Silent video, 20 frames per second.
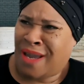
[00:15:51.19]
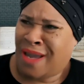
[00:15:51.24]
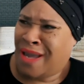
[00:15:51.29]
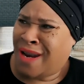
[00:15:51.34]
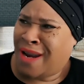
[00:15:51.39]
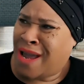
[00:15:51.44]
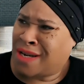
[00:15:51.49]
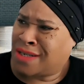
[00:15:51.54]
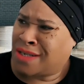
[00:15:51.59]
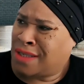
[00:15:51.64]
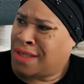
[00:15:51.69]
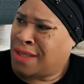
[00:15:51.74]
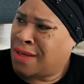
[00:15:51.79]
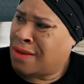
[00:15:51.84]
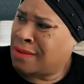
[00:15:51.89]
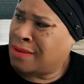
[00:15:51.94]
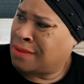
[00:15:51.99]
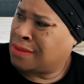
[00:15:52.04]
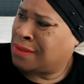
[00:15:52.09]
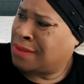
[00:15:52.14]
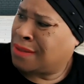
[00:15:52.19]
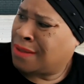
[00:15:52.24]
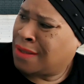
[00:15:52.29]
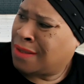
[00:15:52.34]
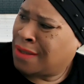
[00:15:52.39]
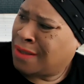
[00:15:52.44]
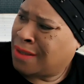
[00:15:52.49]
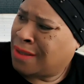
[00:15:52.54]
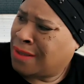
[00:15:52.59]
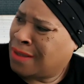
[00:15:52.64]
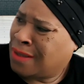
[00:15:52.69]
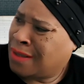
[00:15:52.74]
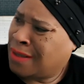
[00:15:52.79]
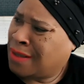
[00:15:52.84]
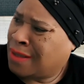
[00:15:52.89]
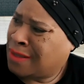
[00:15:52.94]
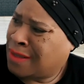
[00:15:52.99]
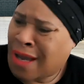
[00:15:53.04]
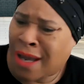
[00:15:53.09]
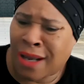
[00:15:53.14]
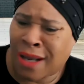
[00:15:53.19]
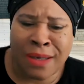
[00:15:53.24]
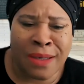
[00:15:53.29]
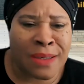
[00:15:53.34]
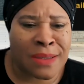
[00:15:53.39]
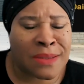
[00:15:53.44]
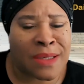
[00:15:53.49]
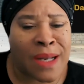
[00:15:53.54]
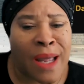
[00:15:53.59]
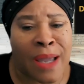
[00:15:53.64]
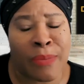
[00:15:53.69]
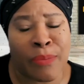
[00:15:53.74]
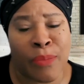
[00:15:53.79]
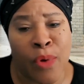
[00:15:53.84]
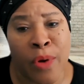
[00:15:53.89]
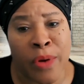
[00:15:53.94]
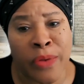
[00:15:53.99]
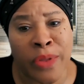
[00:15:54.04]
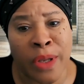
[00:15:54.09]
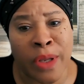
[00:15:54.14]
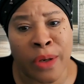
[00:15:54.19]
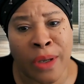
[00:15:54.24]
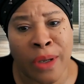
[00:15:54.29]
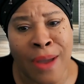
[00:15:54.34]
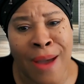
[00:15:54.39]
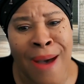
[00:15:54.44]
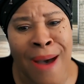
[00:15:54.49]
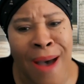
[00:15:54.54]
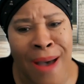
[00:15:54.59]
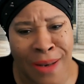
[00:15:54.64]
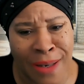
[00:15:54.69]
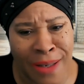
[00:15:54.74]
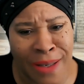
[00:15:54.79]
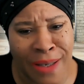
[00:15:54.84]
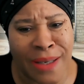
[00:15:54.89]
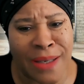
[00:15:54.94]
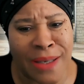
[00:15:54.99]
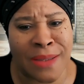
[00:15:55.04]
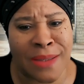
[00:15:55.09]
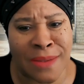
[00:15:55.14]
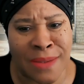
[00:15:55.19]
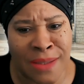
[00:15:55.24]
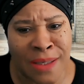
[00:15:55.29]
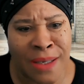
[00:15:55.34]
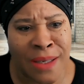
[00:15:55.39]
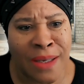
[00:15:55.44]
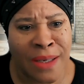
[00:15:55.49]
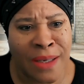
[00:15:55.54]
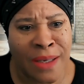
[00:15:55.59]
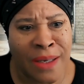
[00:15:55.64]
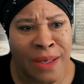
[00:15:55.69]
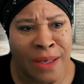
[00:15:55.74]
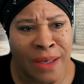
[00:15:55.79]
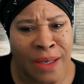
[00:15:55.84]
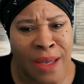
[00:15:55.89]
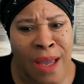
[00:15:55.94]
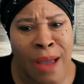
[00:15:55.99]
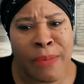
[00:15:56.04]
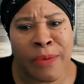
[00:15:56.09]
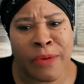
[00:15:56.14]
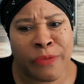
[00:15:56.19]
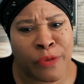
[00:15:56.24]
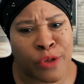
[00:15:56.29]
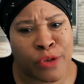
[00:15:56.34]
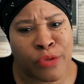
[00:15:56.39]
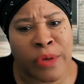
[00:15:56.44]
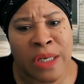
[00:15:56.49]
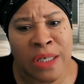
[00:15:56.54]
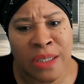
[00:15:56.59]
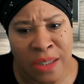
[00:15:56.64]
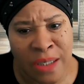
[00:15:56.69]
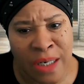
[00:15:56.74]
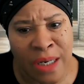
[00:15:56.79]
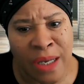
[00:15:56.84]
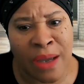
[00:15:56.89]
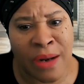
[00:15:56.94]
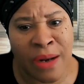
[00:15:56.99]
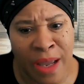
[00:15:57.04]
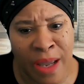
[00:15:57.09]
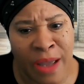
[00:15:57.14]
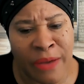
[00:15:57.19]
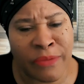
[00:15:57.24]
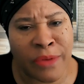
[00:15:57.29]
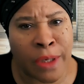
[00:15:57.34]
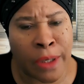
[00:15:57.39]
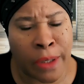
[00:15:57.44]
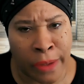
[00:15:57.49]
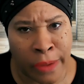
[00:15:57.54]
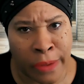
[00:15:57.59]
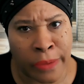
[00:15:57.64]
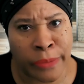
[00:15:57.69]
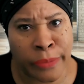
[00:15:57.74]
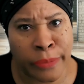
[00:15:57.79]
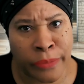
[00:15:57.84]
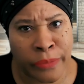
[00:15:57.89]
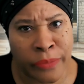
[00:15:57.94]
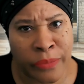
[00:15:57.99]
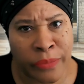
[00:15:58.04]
And Ashley goes, "That looks like more than colleagues coming for drinks and they're gonna have dinner."